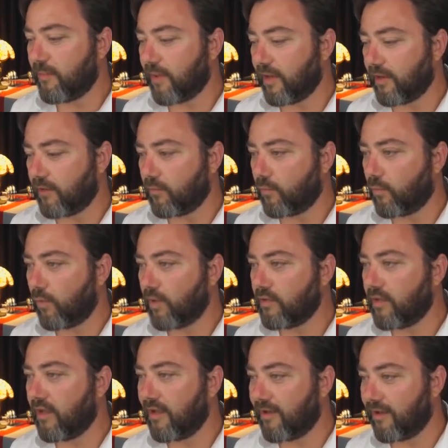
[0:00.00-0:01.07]
it,
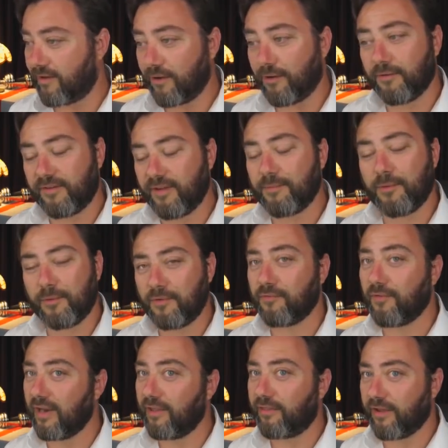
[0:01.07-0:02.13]
God, tell me what you
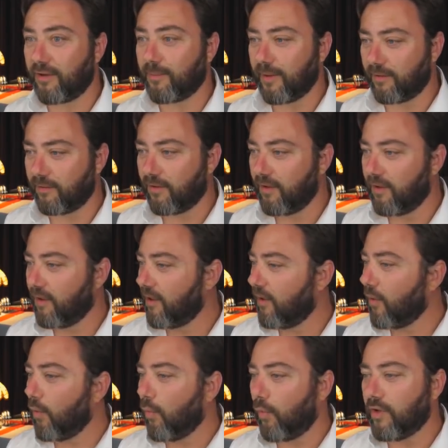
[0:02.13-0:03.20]
really think about.
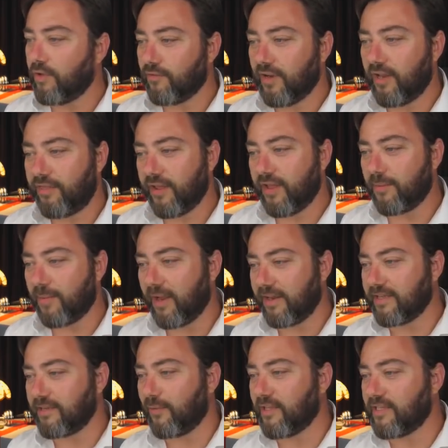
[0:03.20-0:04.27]
When you really think about
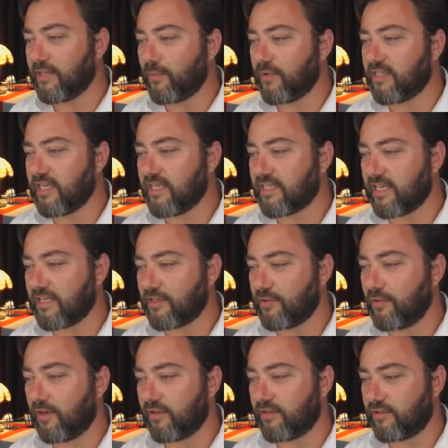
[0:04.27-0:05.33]
when someone says that's too
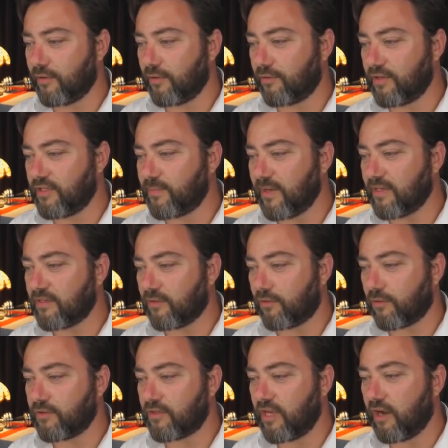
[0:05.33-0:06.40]
hard to do a green space that
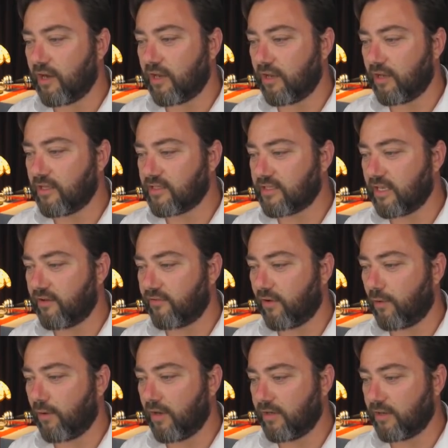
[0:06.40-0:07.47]
grows yucca instead of,
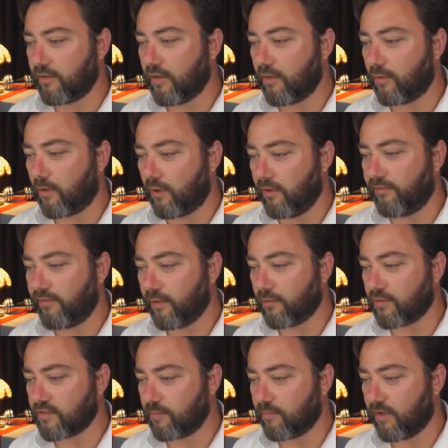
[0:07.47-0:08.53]
I don't know, cauliflower or
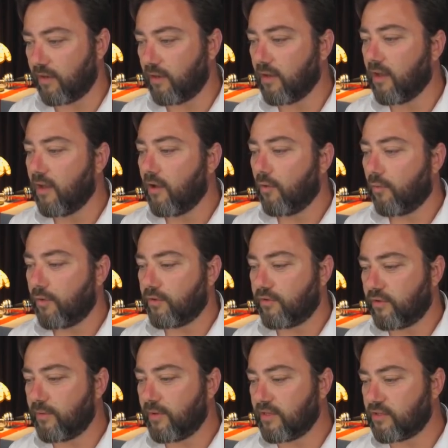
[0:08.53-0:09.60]
something, what you're
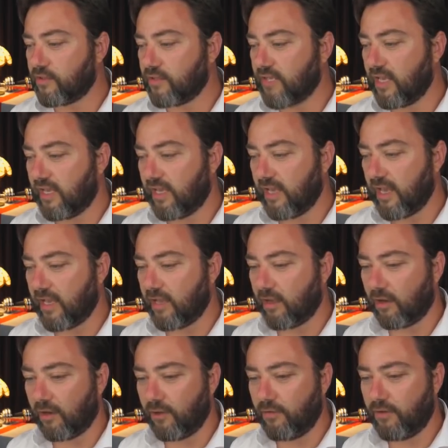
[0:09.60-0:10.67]
doing is you're taking a
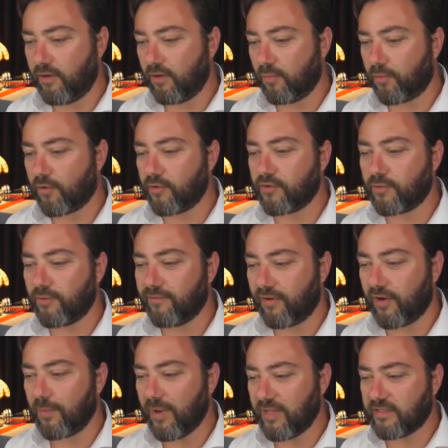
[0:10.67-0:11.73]
colonial approach to
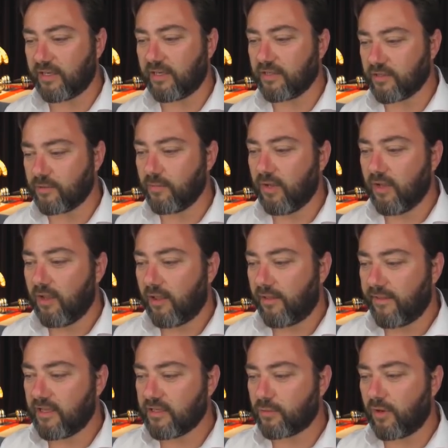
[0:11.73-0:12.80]
environmentalism, and
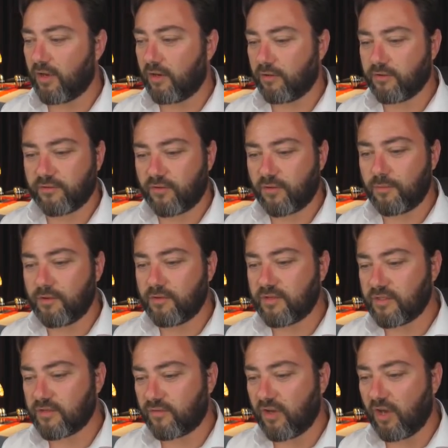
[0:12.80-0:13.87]
that's why a lot of communities
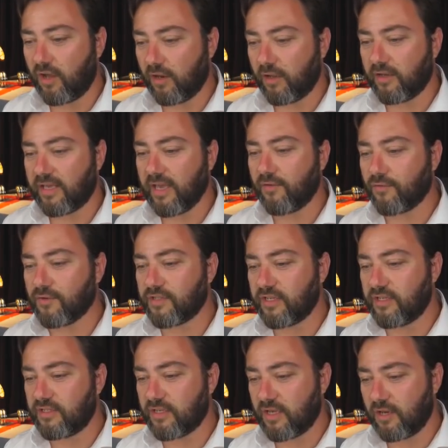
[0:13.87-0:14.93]
of colour get
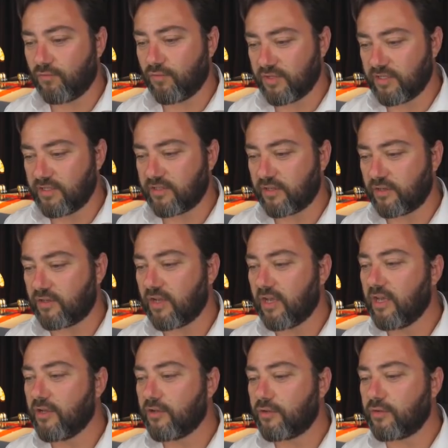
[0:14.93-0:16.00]
resistant
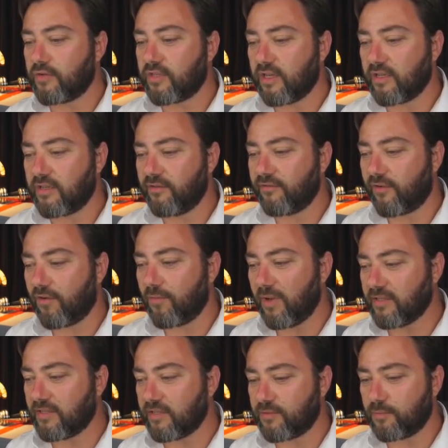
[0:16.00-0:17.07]
to certain
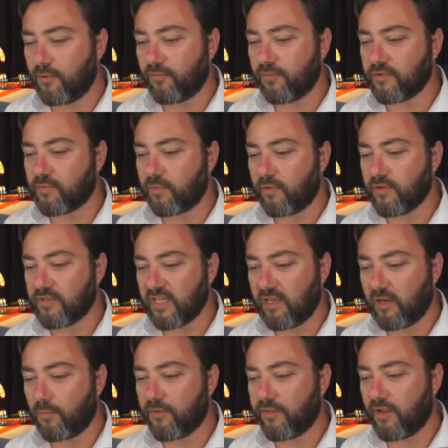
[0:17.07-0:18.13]
environmentalist movements because they
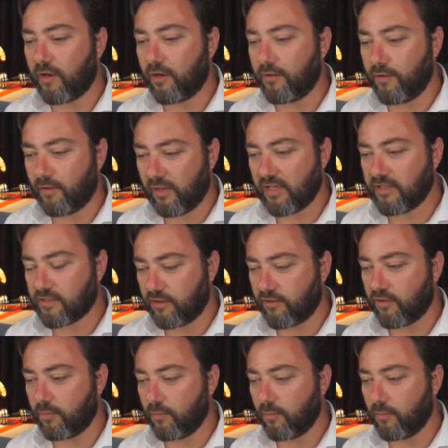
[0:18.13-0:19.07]
come with the colonial lens on them.